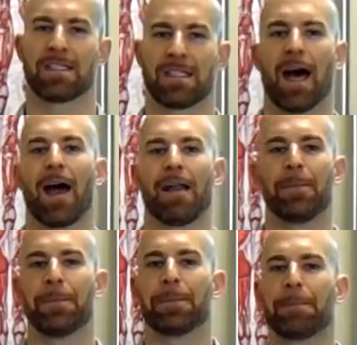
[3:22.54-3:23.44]
to side.
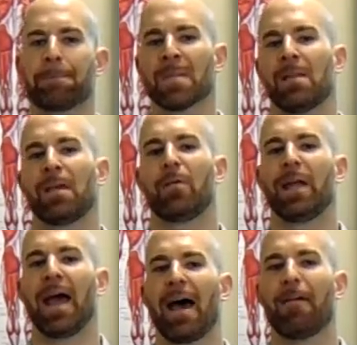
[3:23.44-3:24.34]
Then we
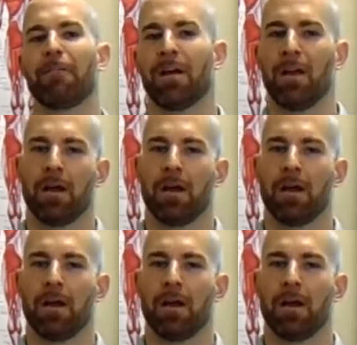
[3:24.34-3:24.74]
have